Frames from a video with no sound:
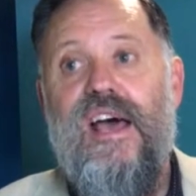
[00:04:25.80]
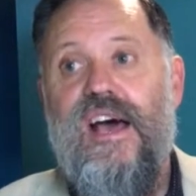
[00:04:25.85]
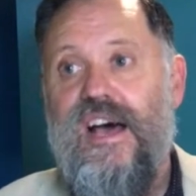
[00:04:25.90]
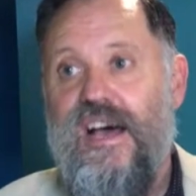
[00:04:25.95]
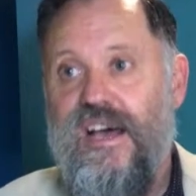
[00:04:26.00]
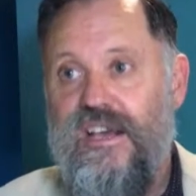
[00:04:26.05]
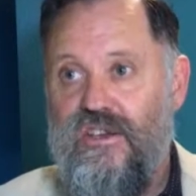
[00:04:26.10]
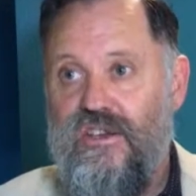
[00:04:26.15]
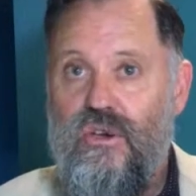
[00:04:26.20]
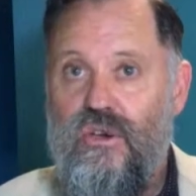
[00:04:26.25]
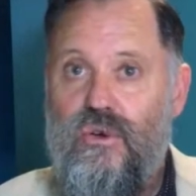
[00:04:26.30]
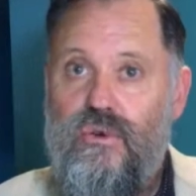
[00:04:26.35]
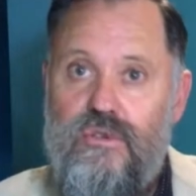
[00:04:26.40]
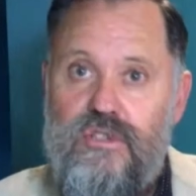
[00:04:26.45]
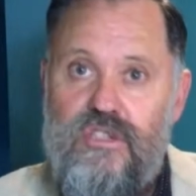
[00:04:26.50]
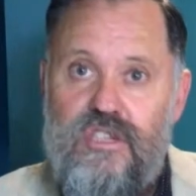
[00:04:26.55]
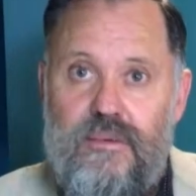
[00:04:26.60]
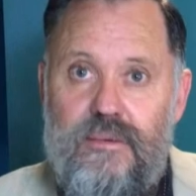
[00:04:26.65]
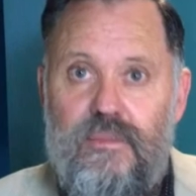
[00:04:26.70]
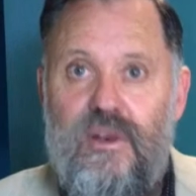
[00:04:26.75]
use
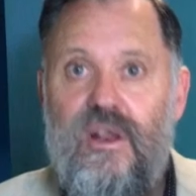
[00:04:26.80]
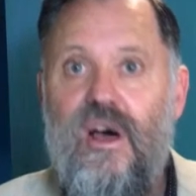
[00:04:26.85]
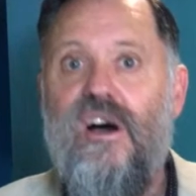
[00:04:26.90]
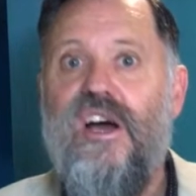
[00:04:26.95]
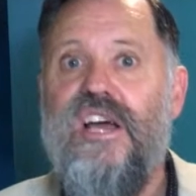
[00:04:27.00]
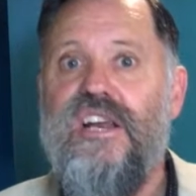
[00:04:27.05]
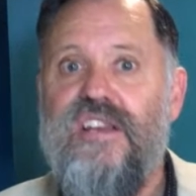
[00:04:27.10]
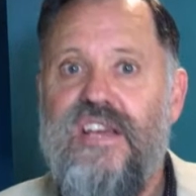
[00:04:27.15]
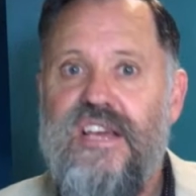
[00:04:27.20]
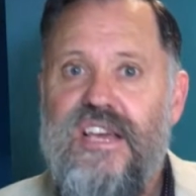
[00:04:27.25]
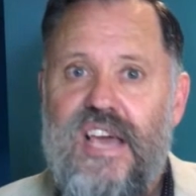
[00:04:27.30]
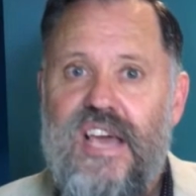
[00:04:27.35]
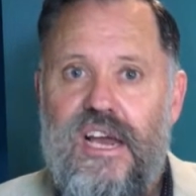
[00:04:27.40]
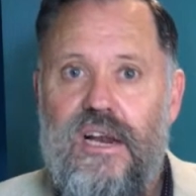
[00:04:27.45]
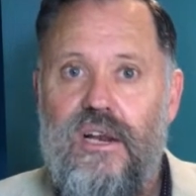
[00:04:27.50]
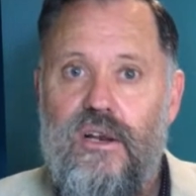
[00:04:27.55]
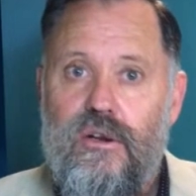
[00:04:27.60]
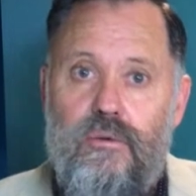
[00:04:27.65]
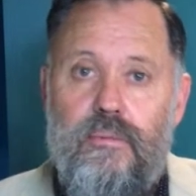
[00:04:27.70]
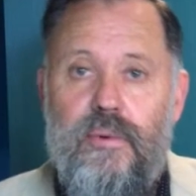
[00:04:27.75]
some lighting, get a
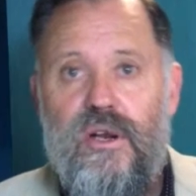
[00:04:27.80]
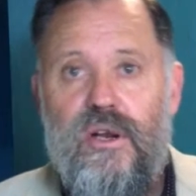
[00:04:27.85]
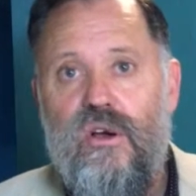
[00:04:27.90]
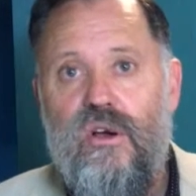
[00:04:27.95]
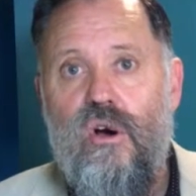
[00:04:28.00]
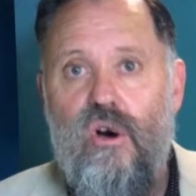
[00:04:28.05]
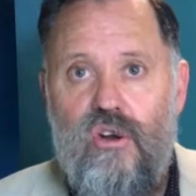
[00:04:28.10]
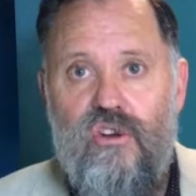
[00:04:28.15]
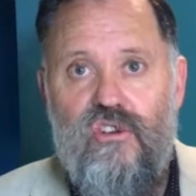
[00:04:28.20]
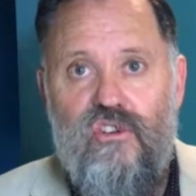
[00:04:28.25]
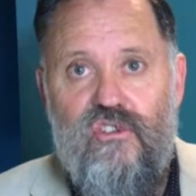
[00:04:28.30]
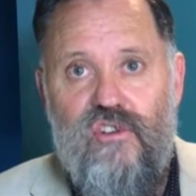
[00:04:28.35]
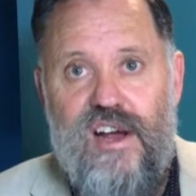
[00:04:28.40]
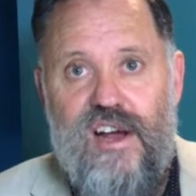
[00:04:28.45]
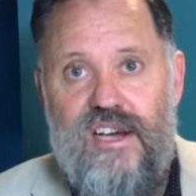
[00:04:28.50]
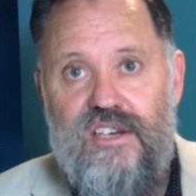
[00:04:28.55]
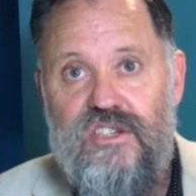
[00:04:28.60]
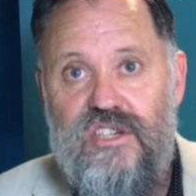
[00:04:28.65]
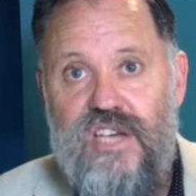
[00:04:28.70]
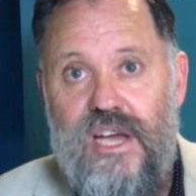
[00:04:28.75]
little bit of
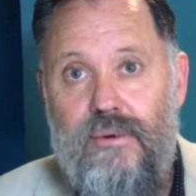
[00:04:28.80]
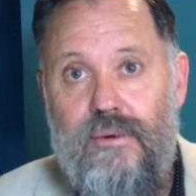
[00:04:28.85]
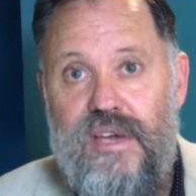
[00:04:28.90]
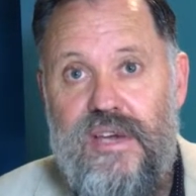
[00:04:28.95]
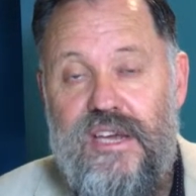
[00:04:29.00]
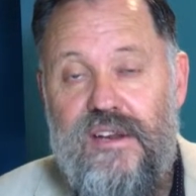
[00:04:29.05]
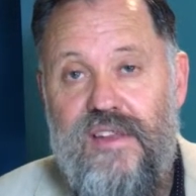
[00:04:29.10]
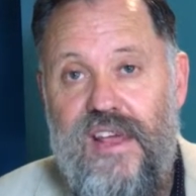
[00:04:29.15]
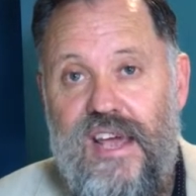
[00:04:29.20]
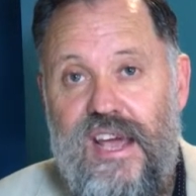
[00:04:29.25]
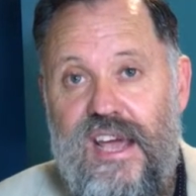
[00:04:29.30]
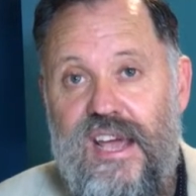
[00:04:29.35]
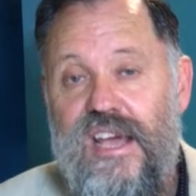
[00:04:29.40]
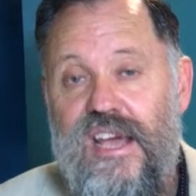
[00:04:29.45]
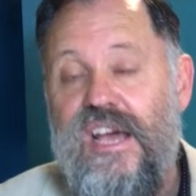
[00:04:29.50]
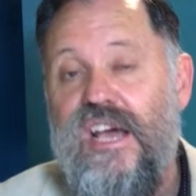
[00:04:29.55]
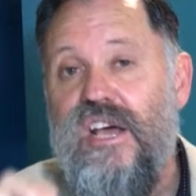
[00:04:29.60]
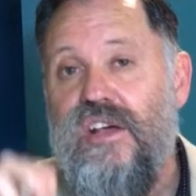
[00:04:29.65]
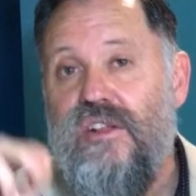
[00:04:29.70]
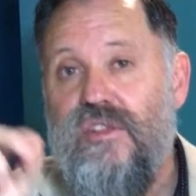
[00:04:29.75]
contrast going in there.
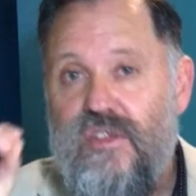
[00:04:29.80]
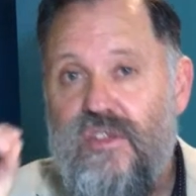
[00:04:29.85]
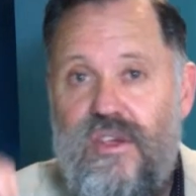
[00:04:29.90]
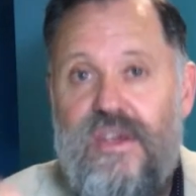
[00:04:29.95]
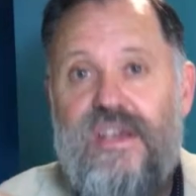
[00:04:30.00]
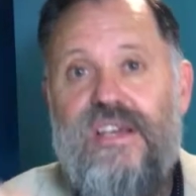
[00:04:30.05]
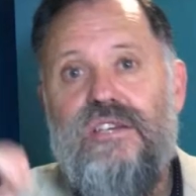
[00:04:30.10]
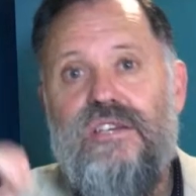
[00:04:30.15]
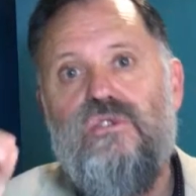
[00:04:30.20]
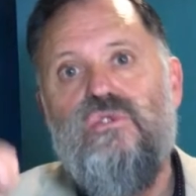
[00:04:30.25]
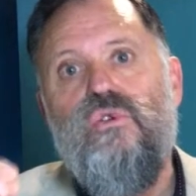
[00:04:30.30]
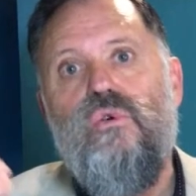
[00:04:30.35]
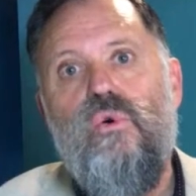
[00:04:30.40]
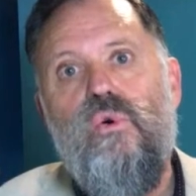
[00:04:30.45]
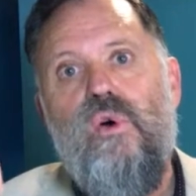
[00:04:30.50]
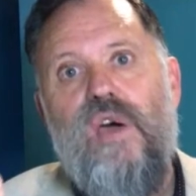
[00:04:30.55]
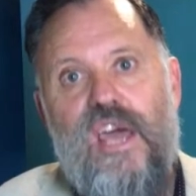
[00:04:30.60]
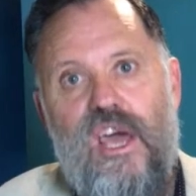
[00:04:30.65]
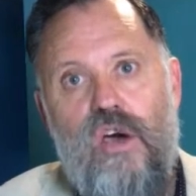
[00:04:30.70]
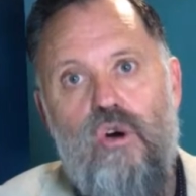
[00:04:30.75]
These all
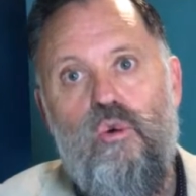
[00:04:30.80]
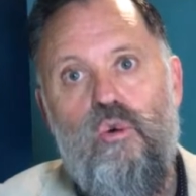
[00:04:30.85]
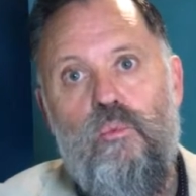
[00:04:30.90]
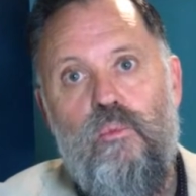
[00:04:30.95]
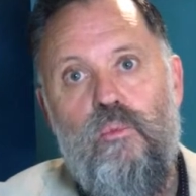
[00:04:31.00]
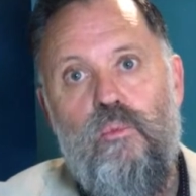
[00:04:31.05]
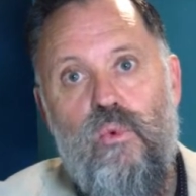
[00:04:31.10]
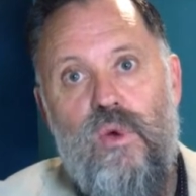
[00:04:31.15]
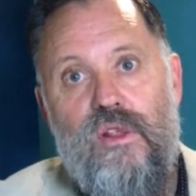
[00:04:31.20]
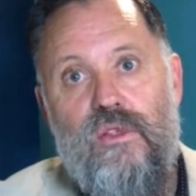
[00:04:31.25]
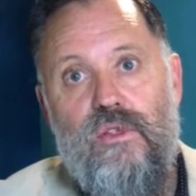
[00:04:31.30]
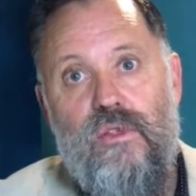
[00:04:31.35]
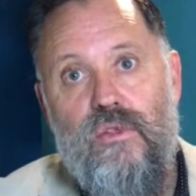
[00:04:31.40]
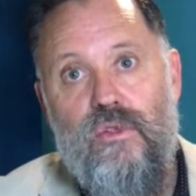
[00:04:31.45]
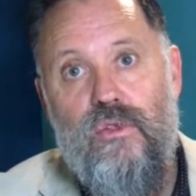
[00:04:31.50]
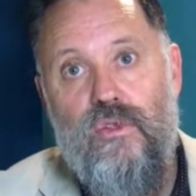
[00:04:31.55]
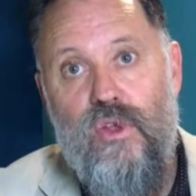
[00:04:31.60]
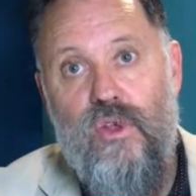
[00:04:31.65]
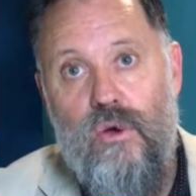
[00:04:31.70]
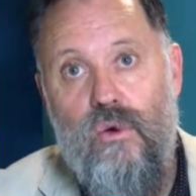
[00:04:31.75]
help with
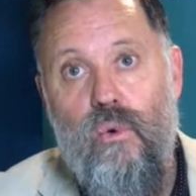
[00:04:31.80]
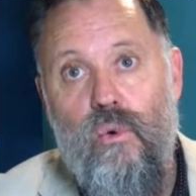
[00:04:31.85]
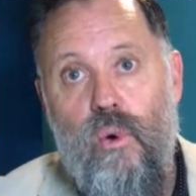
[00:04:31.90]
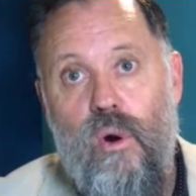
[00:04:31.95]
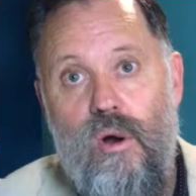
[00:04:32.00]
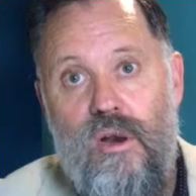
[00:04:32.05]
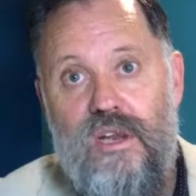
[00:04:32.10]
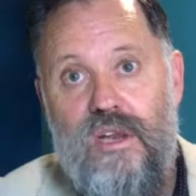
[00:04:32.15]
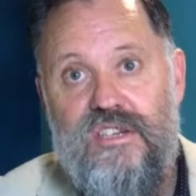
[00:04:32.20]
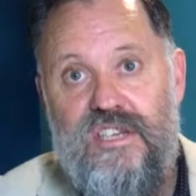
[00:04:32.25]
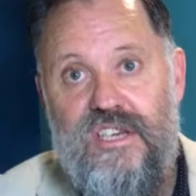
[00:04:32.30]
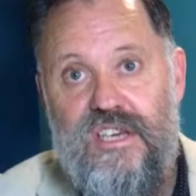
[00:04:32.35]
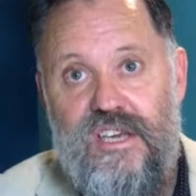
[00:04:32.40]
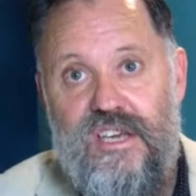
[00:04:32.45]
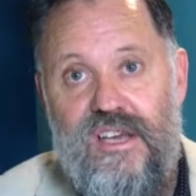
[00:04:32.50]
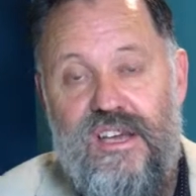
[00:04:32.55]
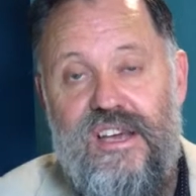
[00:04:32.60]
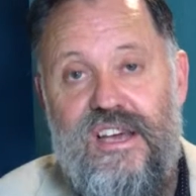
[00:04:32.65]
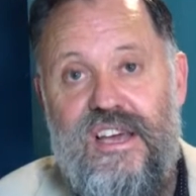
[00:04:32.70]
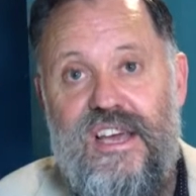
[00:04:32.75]
the quality
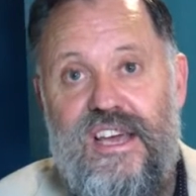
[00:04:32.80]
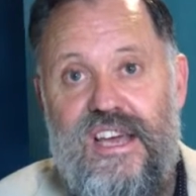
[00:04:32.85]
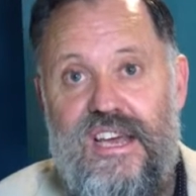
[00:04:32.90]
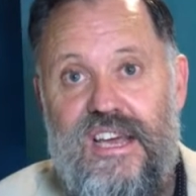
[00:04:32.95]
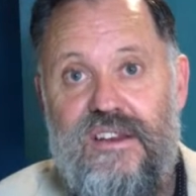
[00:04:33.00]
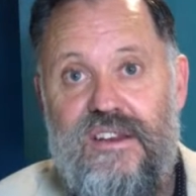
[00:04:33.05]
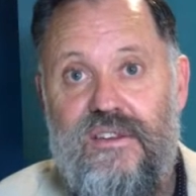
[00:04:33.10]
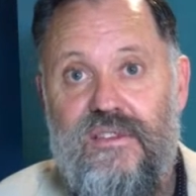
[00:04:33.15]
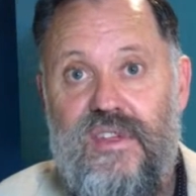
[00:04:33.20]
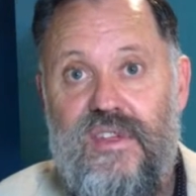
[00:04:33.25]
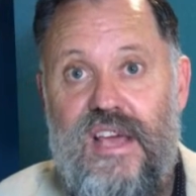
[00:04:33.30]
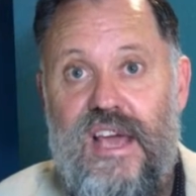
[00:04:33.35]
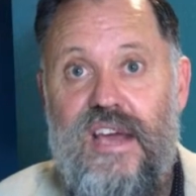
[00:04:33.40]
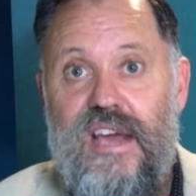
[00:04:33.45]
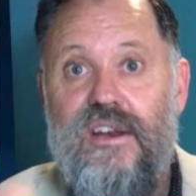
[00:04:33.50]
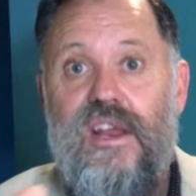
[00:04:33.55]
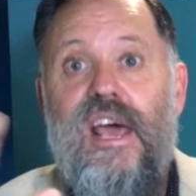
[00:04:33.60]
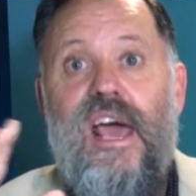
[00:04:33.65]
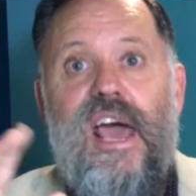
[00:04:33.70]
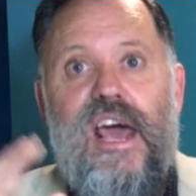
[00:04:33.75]
in the end.
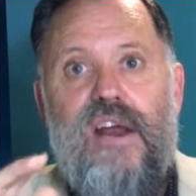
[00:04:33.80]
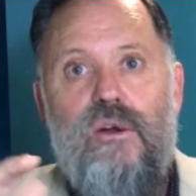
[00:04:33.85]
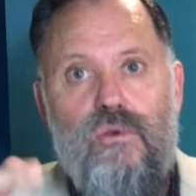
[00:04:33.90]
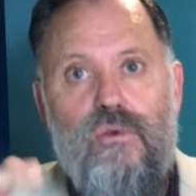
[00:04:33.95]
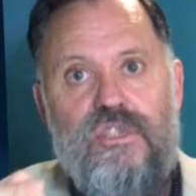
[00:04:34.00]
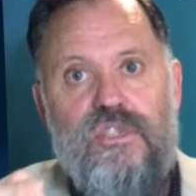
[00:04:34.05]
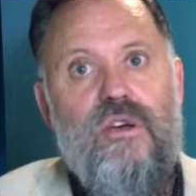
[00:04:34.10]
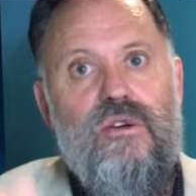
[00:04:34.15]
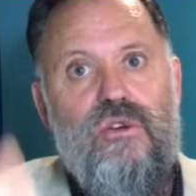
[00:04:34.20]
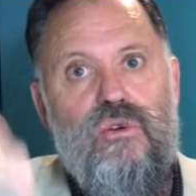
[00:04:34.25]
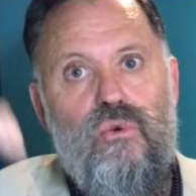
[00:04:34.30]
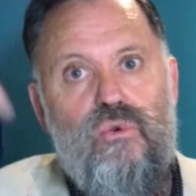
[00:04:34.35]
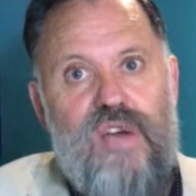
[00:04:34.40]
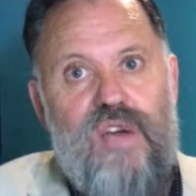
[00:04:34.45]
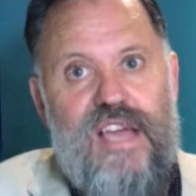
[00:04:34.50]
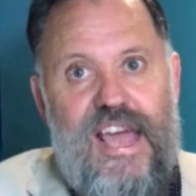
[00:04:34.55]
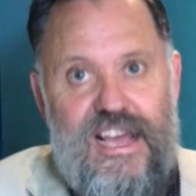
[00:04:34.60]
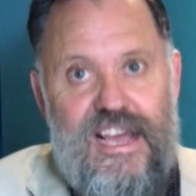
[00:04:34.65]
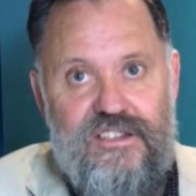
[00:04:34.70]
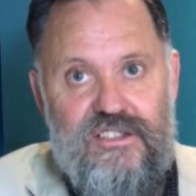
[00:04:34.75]
And also your
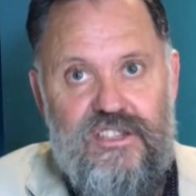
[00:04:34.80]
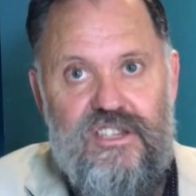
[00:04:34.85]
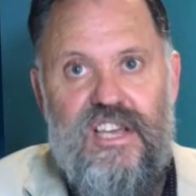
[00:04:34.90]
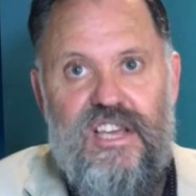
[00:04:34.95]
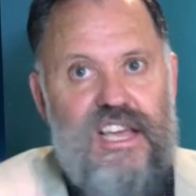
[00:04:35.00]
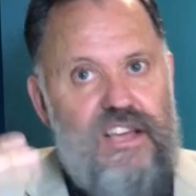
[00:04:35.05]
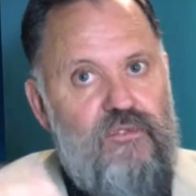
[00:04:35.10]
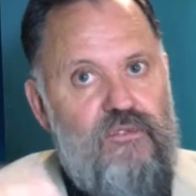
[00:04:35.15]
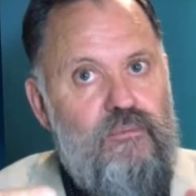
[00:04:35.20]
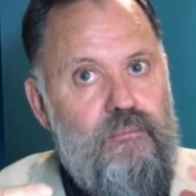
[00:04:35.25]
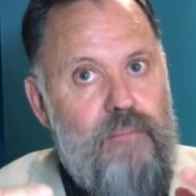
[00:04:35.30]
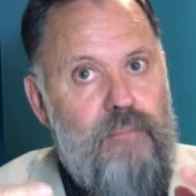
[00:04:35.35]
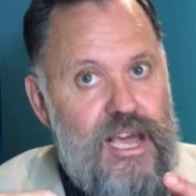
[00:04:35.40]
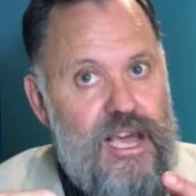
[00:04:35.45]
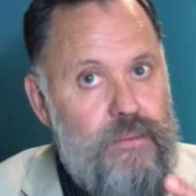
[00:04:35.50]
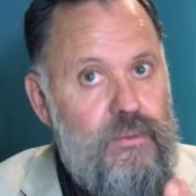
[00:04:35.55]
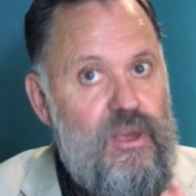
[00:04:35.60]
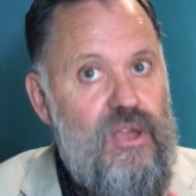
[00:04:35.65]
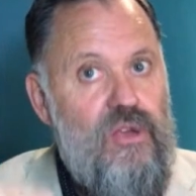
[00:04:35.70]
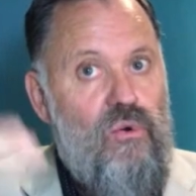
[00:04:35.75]
guest, if
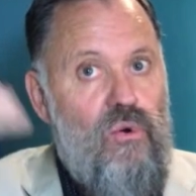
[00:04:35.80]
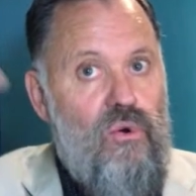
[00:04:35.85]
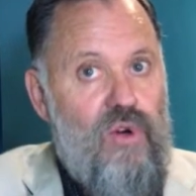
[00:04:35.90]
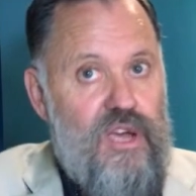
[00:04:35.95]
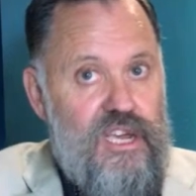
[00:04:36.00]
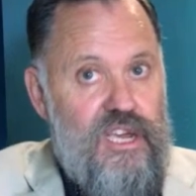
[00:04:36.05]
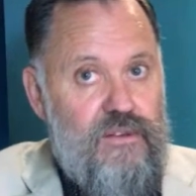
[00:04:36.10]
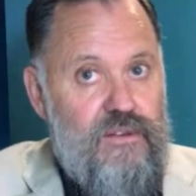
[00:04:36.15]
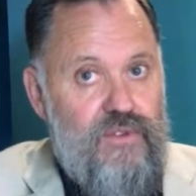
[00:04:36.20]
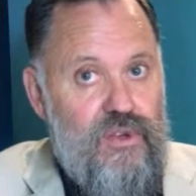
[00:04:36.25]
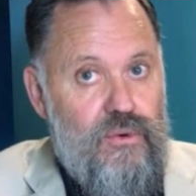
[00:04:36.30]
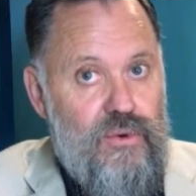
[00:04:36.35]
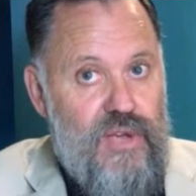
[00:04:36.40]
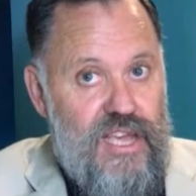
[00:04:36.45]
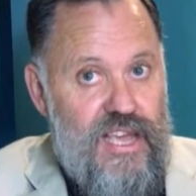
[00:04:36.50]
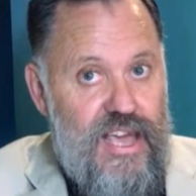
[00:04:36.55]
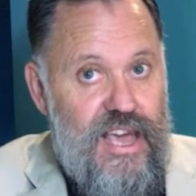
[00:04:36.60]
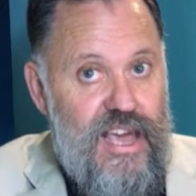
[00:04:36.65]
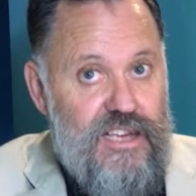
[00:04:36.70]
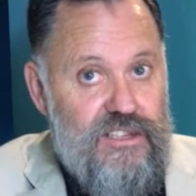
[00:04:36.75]
maybe you're interviewing
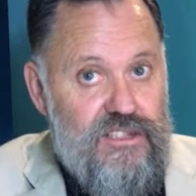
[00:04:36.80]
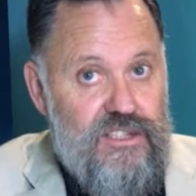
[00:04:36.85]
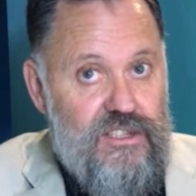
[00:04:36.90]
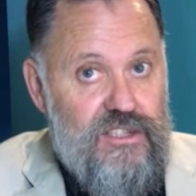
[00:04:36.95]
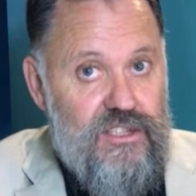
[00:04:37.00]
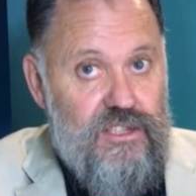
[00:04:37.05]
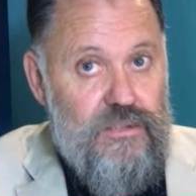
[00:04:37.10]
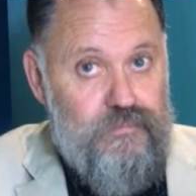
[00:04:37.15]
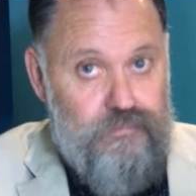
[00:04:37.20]
guests